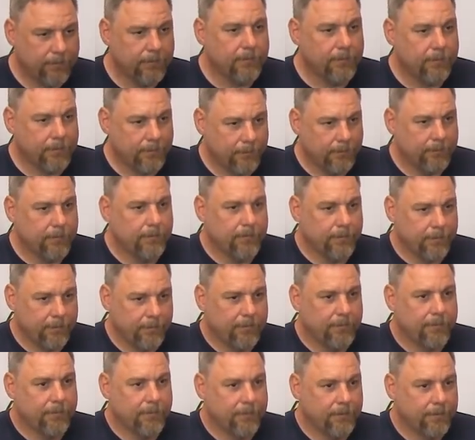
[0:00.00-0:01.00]

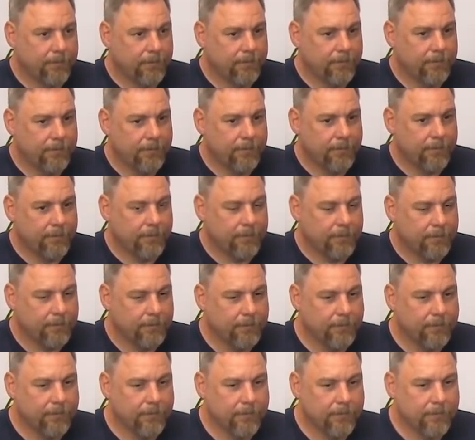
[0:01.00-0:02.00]

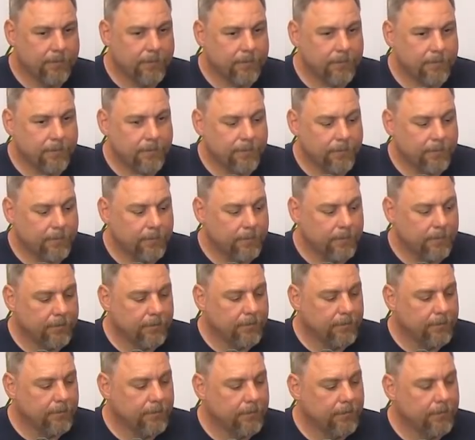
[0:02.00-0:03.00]

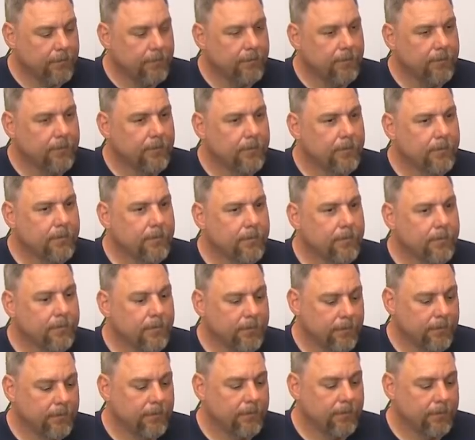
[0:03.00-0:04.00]

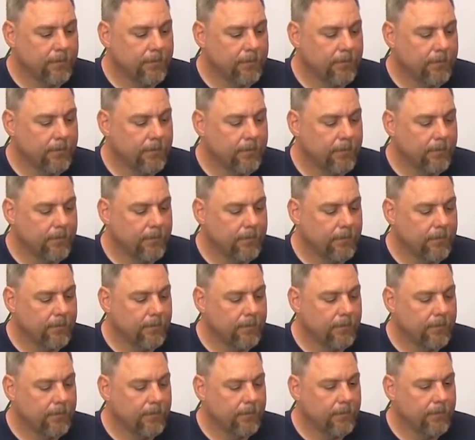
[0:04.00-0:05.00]

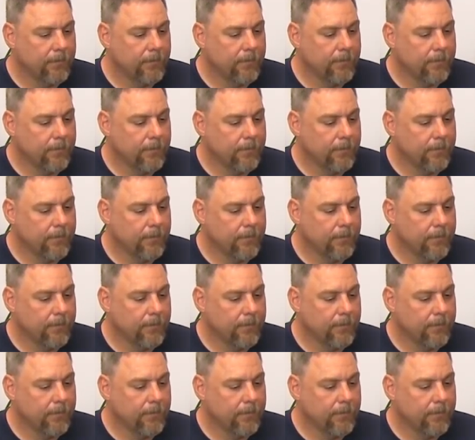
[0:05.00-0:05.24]
No words are spoken by the person on screen.